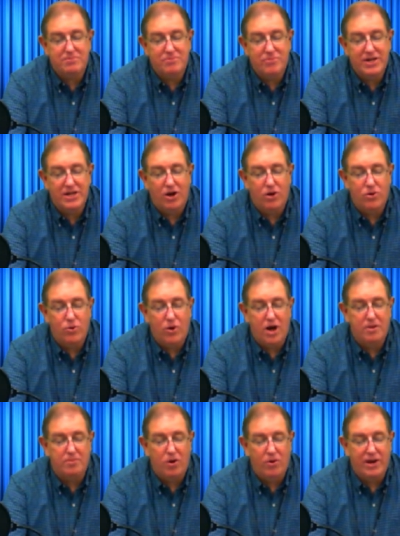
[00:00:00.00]
spread or dip
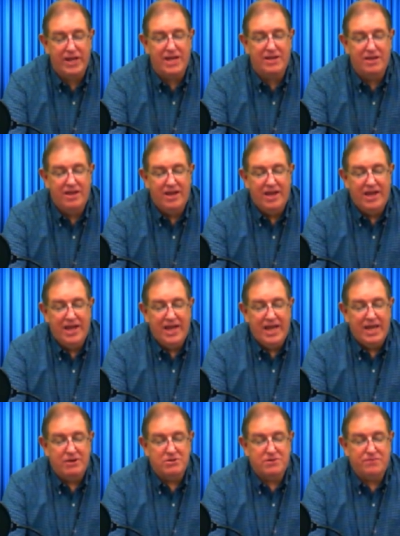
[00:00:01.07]
we call guacamole.